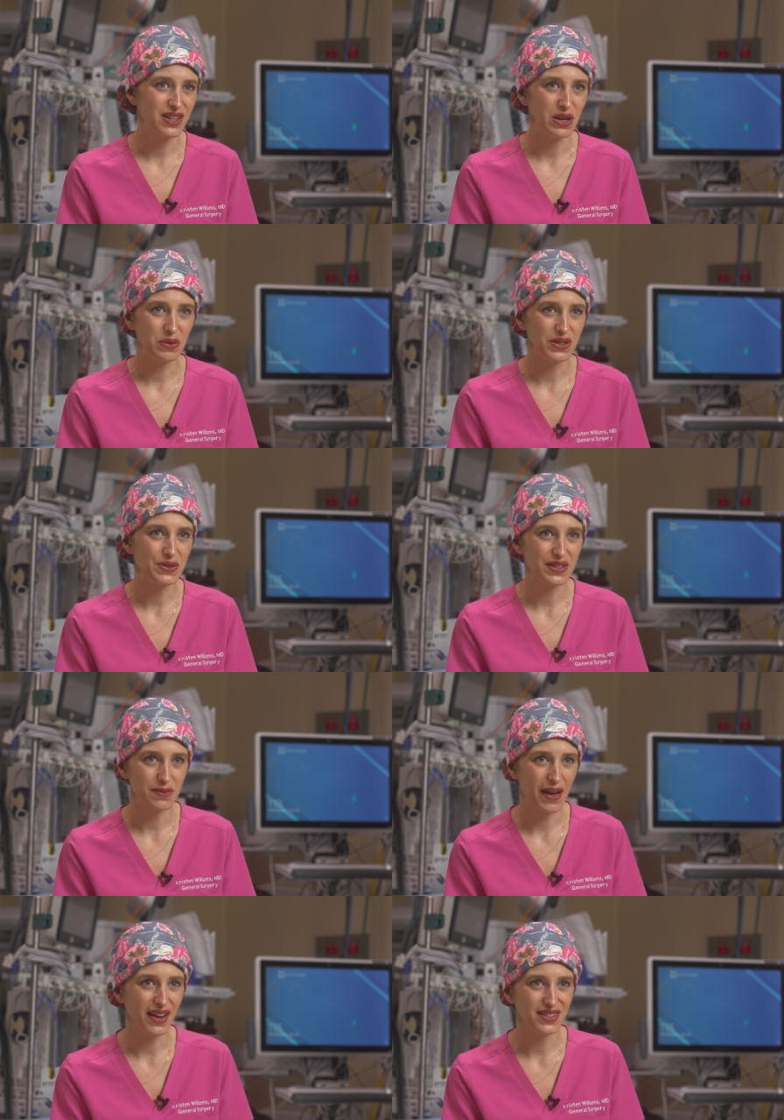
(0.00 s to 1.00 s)
they know what to
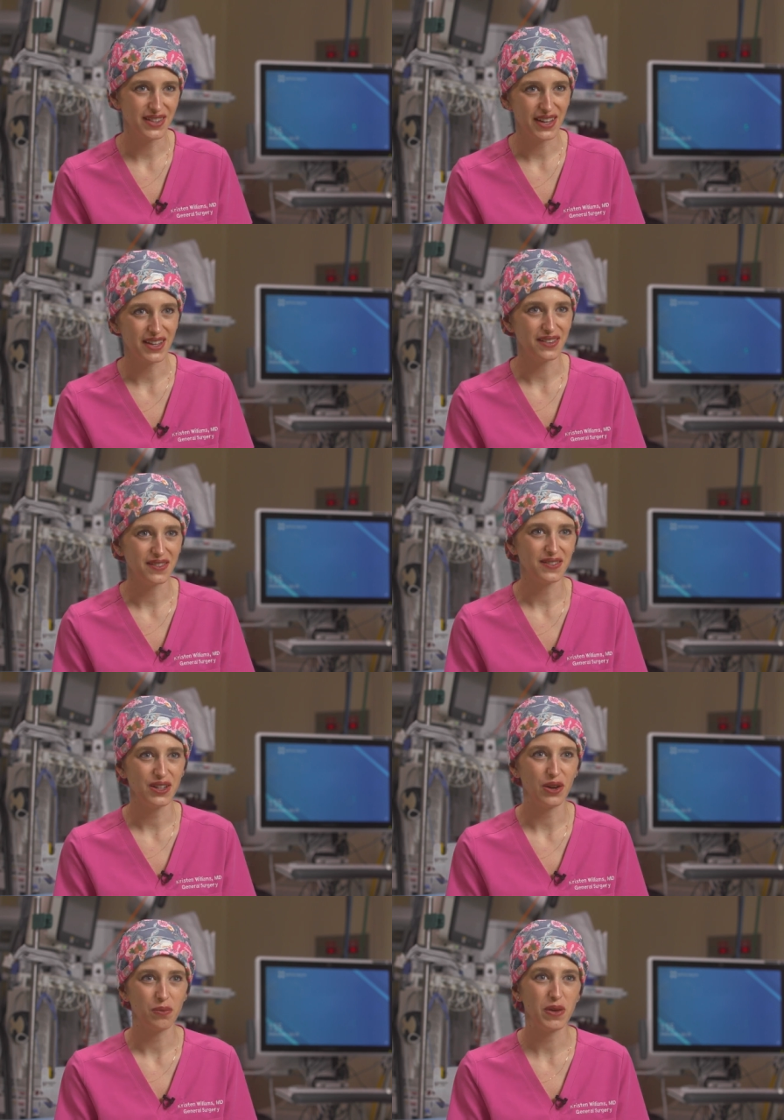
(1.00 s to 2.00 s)
expect and they can,
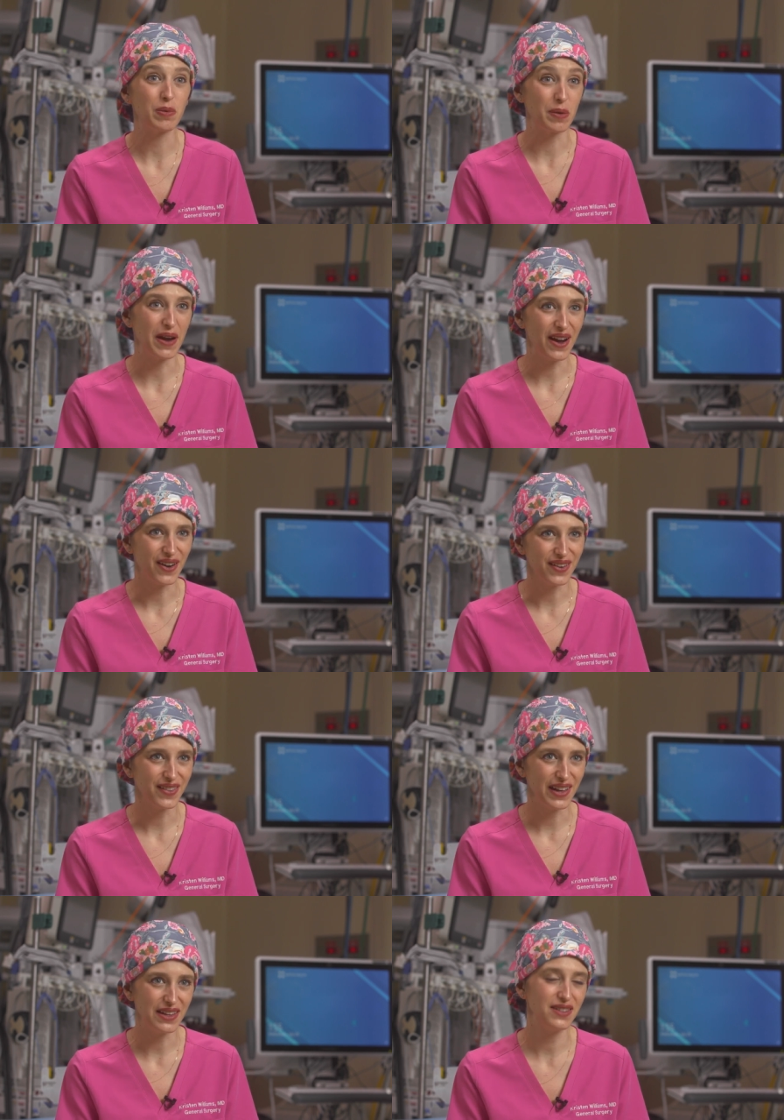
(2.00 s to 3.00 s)
you know, be prepared,
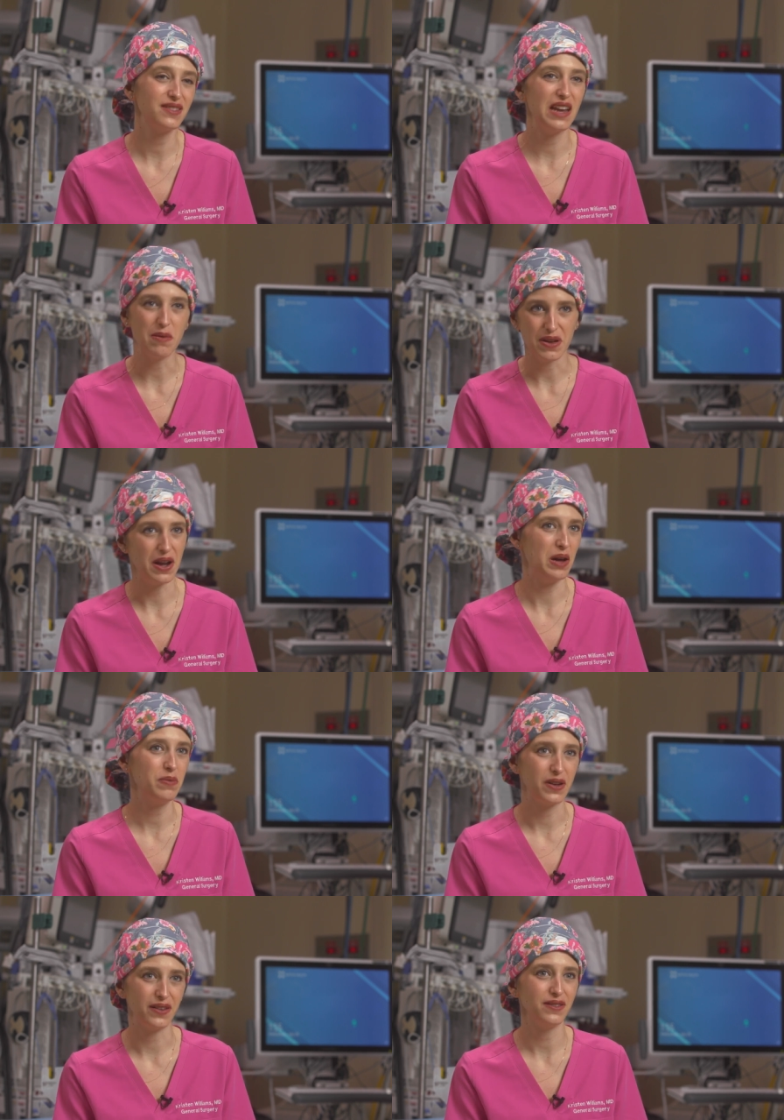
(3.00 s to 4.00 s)
and they numb it
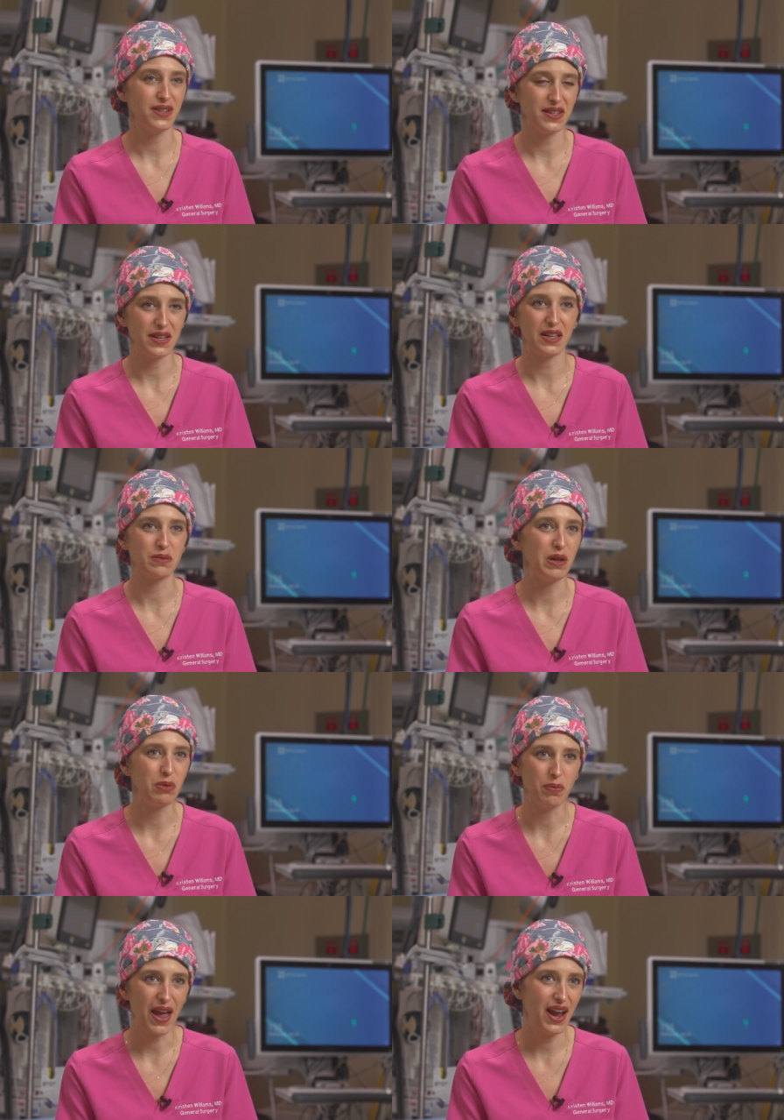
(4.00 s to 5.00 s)
up and they say it's
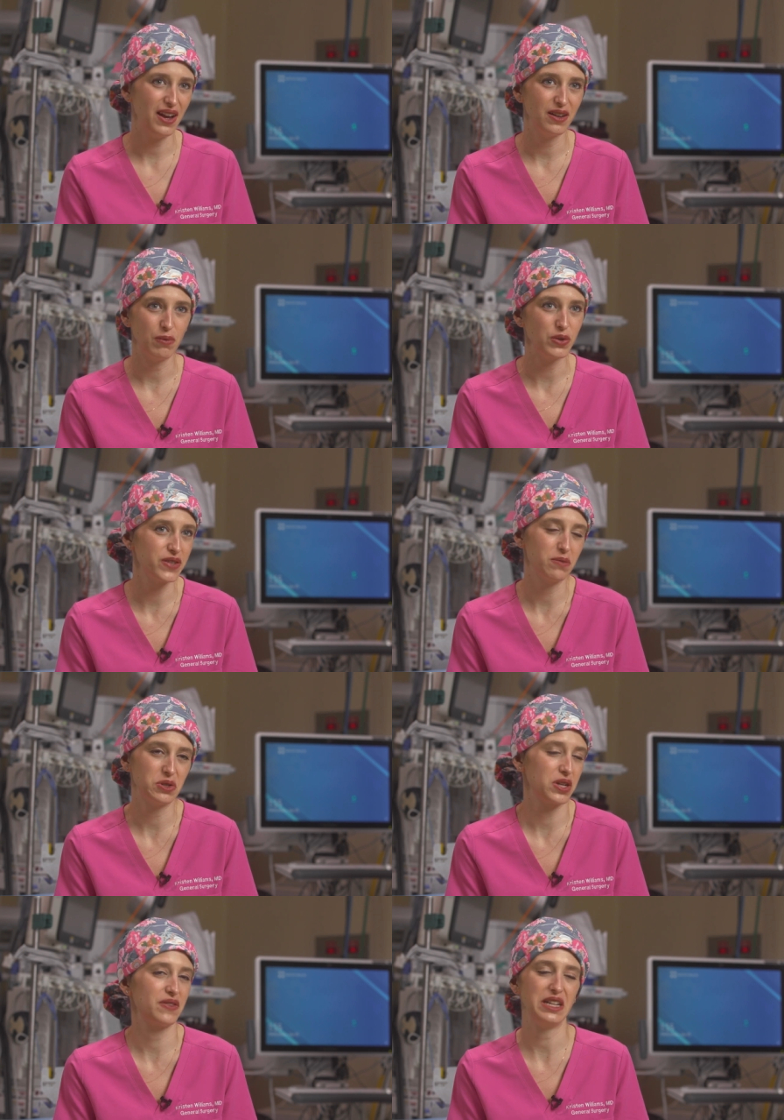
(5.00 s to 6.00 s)
minimal pain, and most of them
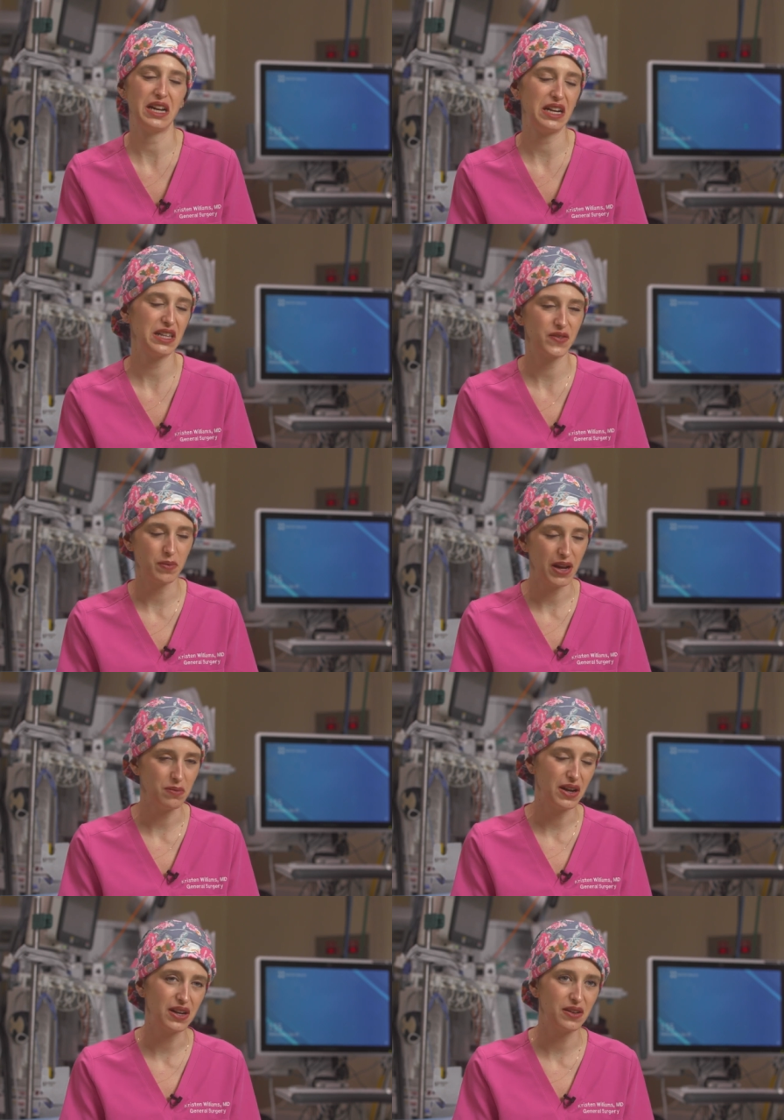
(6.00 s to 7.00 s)
don't even need anything for
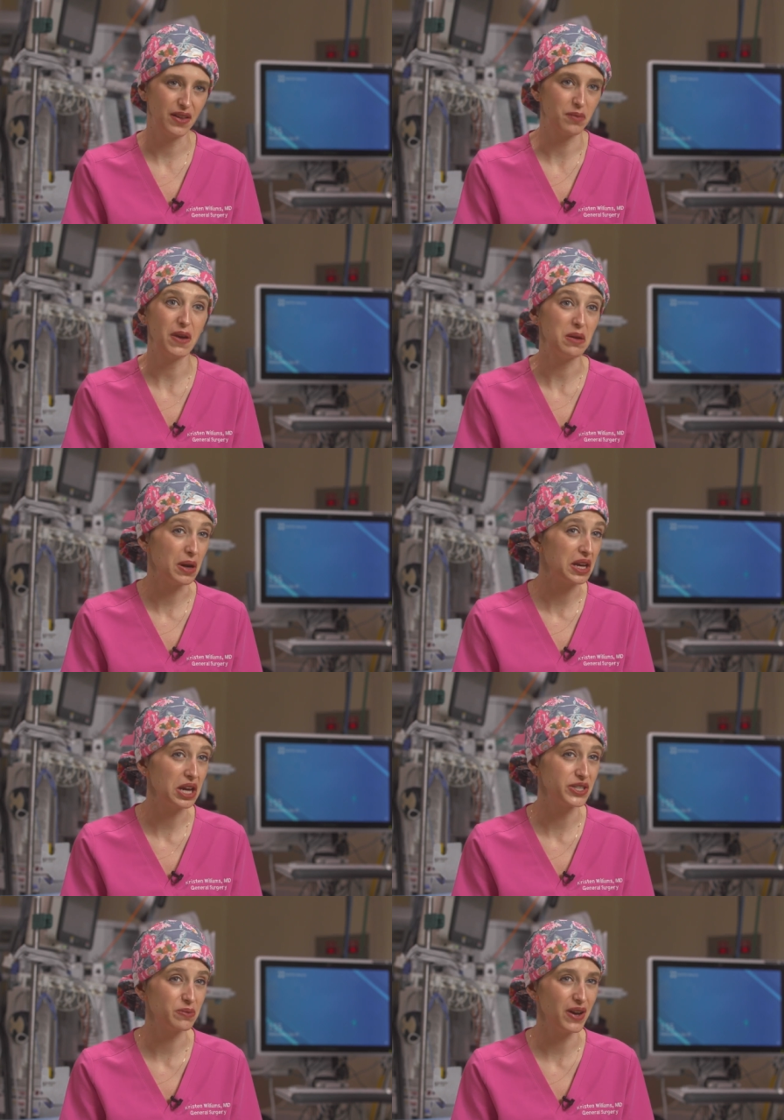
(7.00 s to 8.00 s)
pain
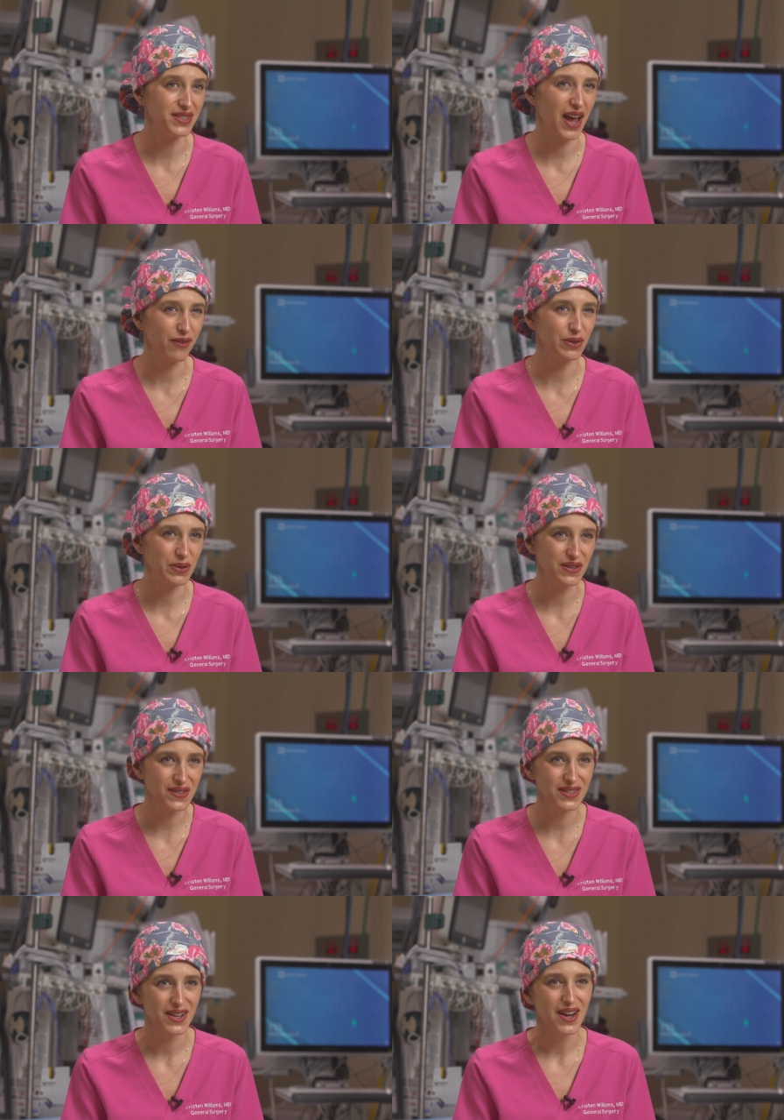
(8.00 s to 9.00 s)
medication-wise
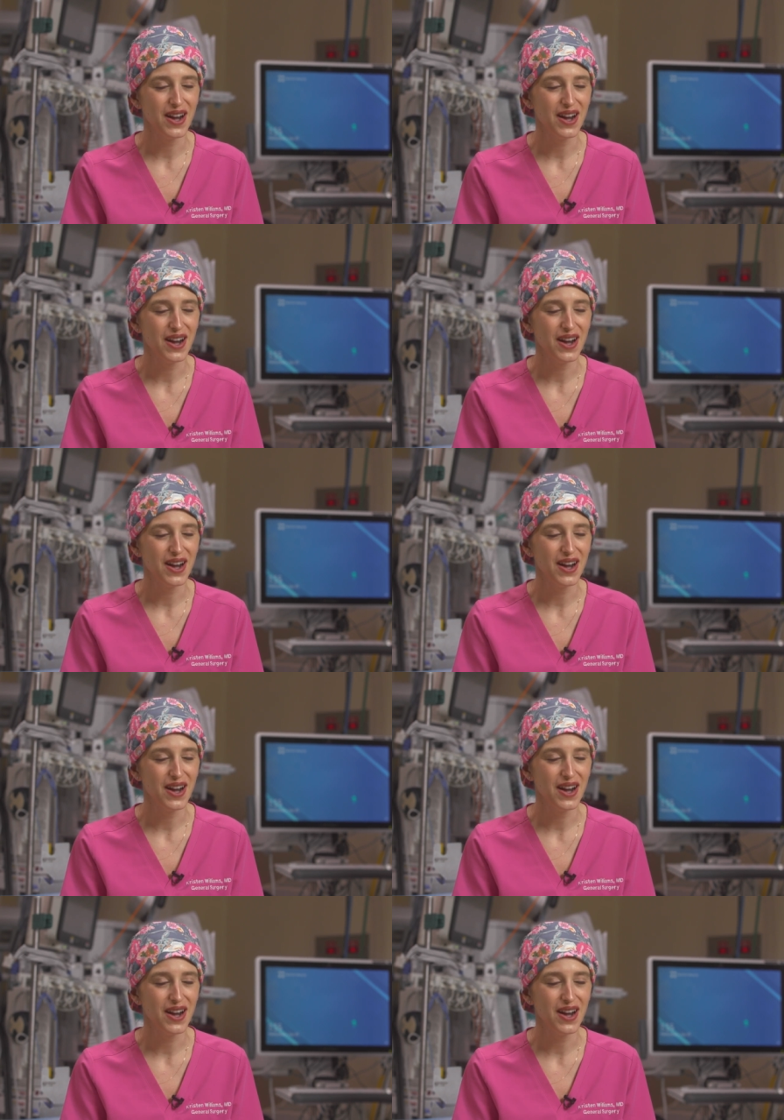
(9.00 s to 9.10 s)
afterwards.